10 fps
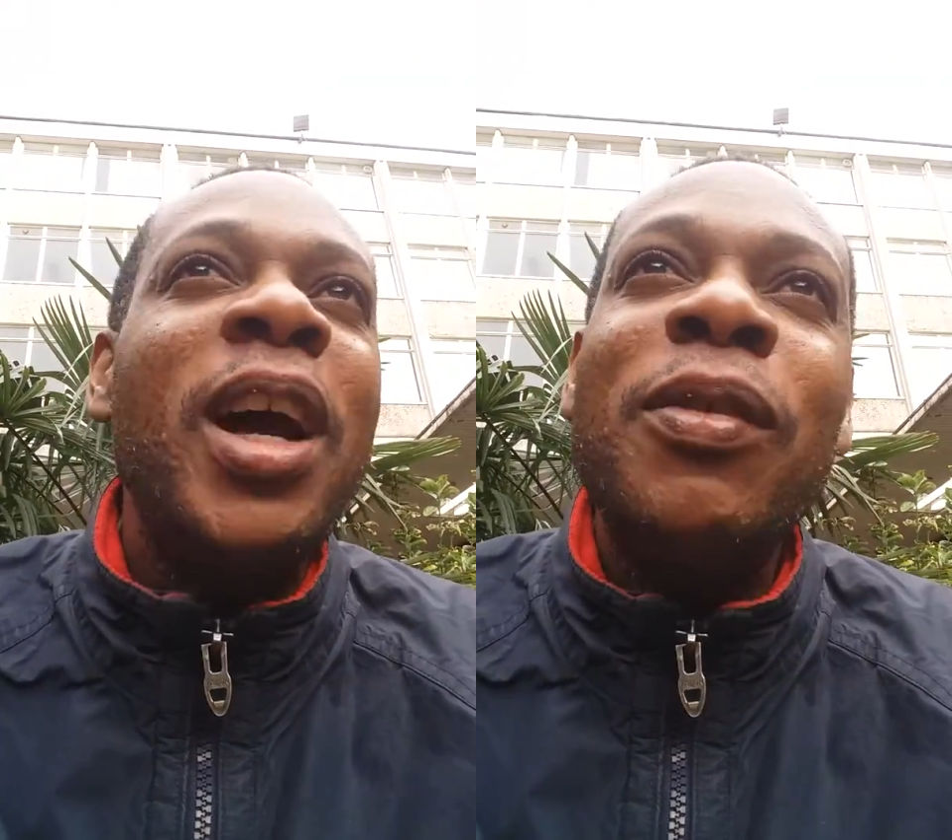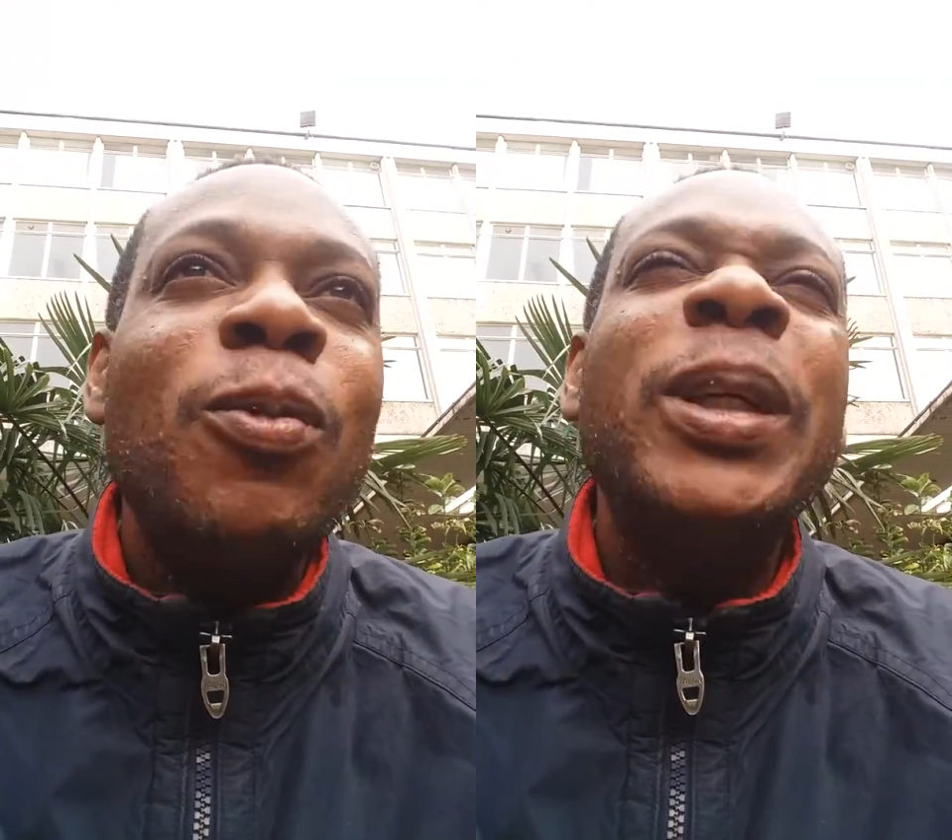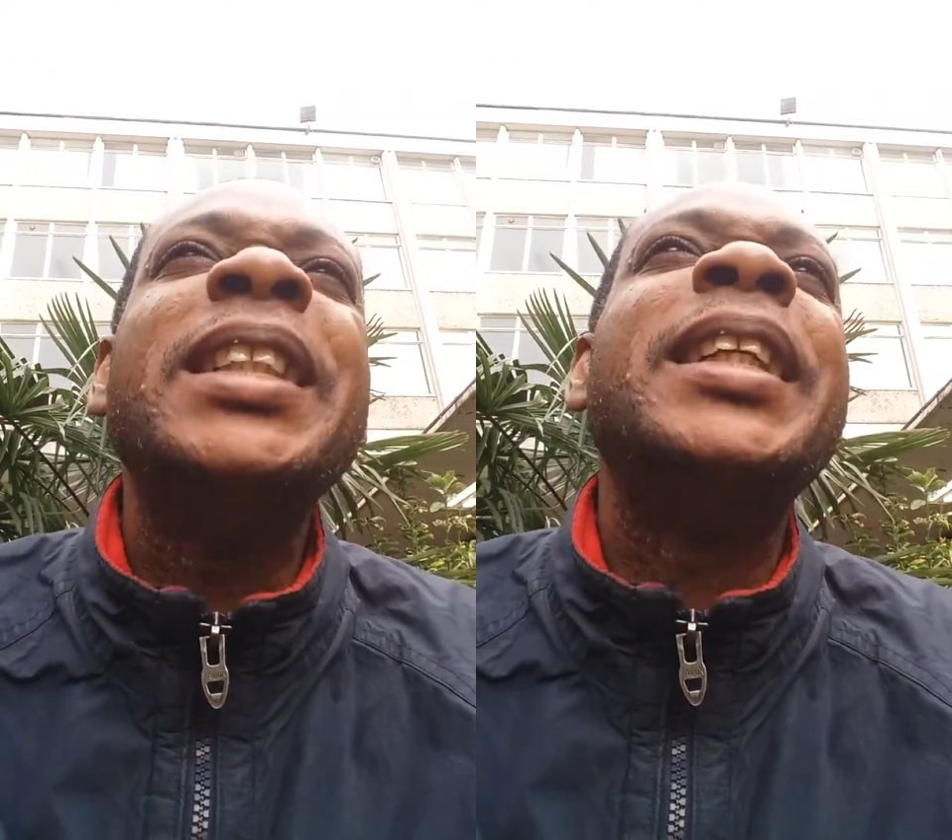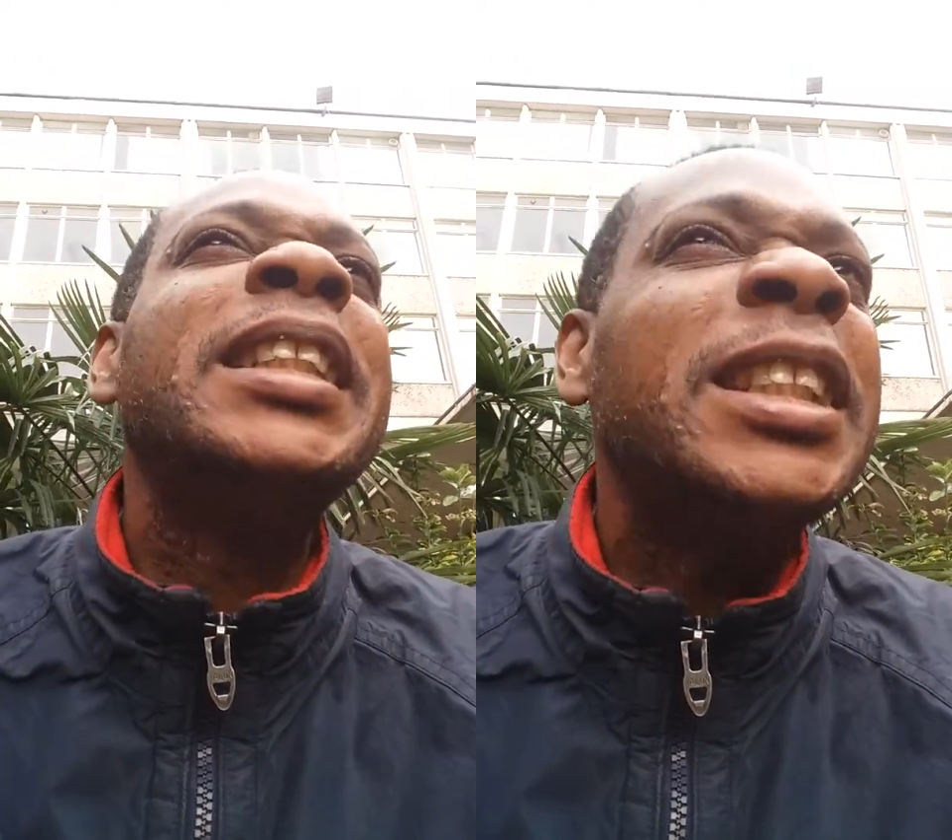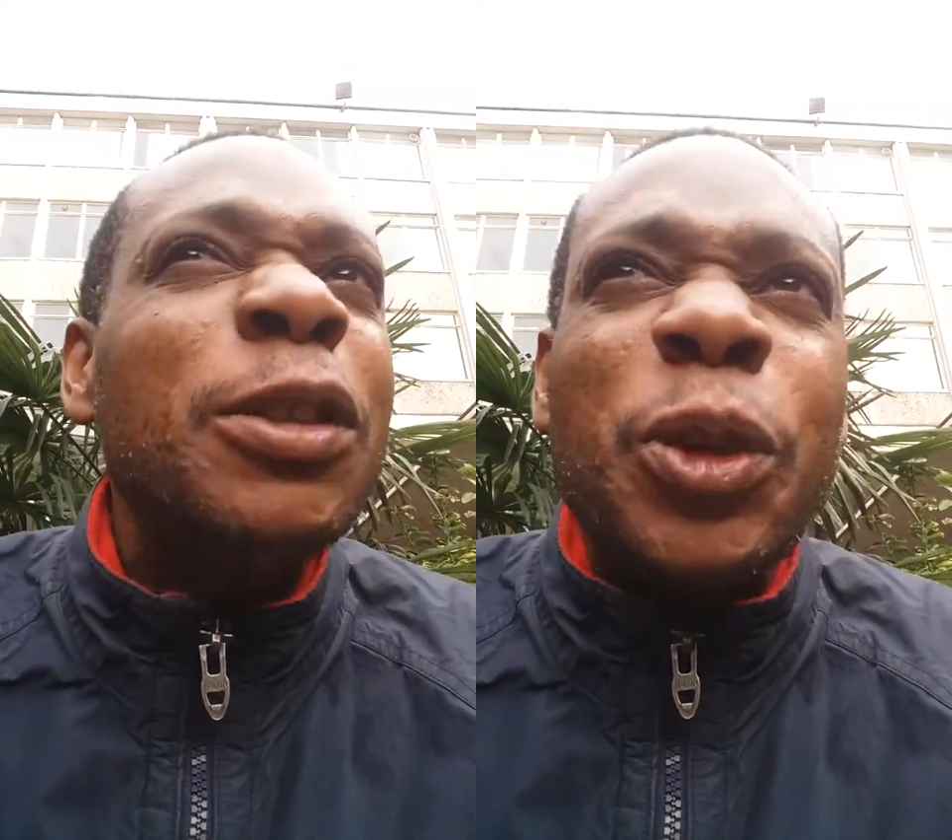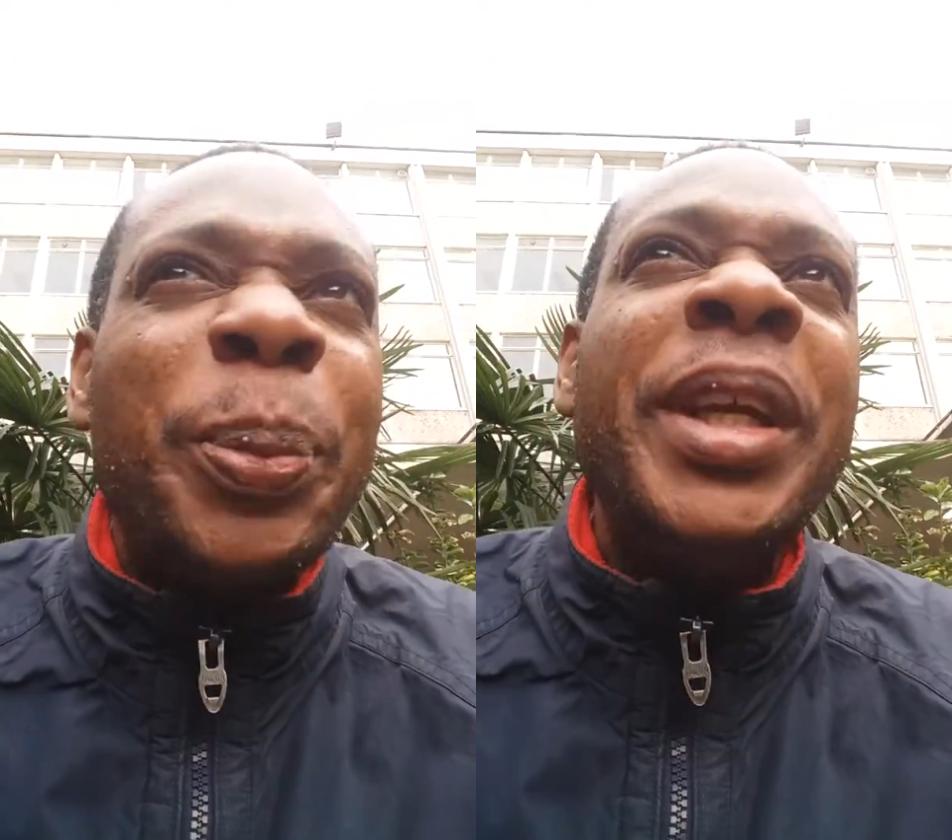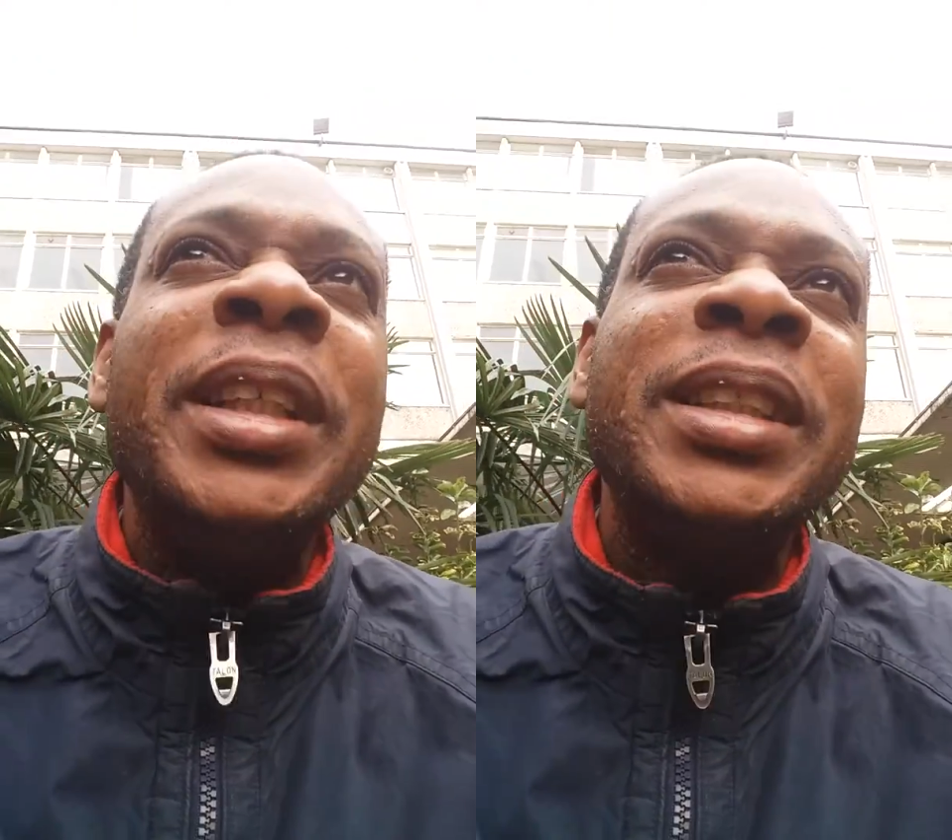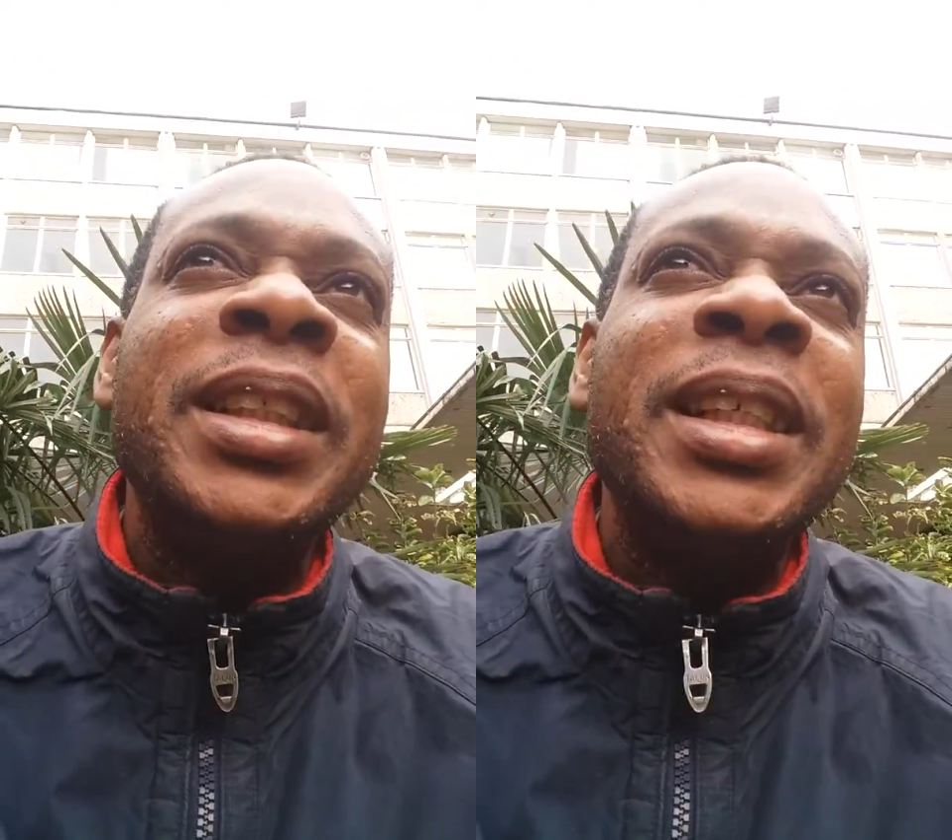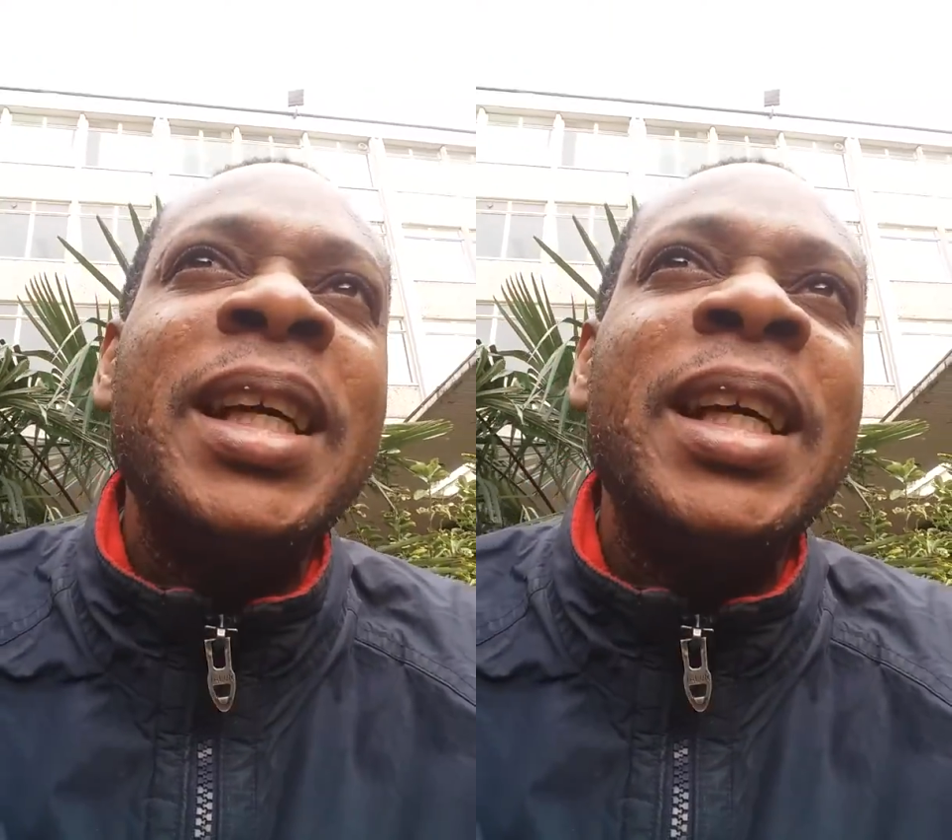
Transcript: heaven with intensive speed.